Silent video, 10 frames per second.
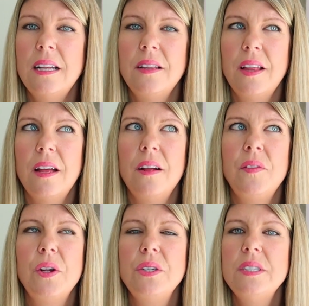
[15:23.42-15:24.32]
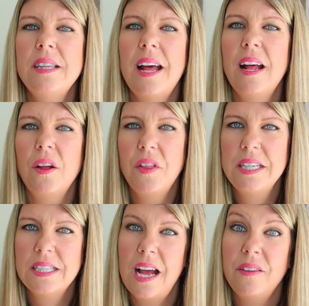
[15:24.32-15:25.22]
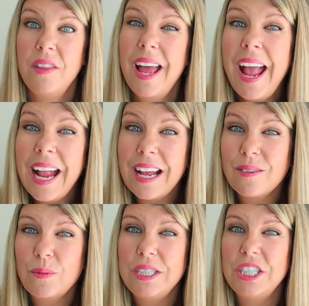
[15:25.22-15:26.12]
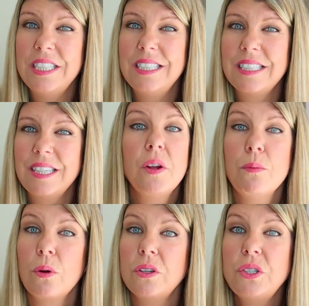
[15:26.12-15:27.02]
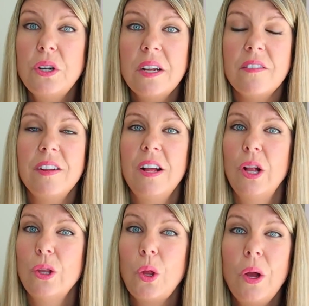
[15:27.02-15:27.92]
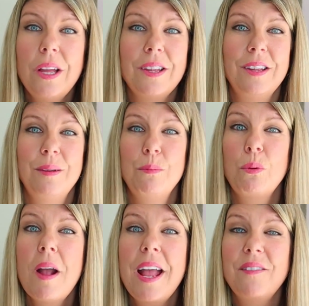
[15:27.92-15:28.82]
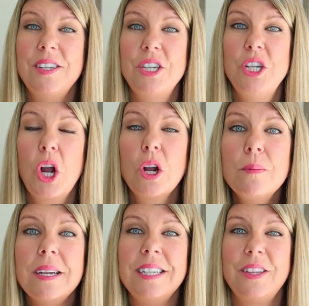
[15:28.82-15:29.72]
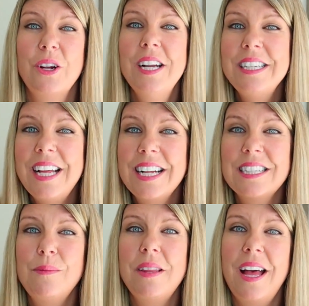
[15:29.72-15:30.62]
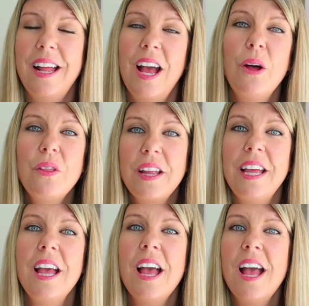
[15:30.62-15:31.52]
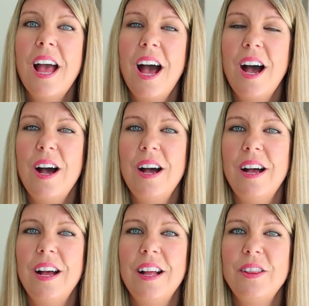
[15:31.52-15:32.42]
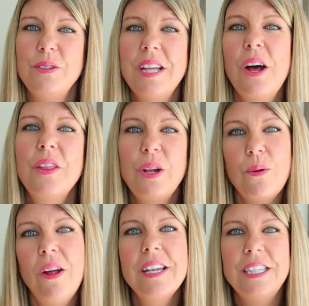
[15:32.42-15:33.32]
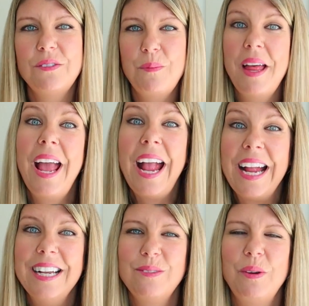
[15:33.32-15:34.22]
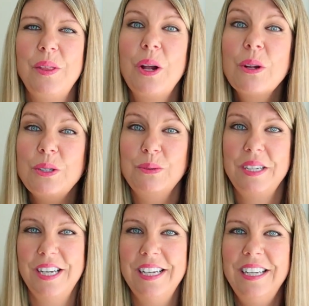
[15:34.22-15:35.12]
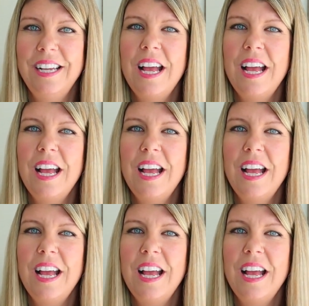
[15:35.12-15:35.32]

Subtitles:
they're using that healthy side of the 8, which is they're more assertive, loyal, brave, and determined. They're going to take some of that healthy, those healthy qualities from the 8 when they're doing good.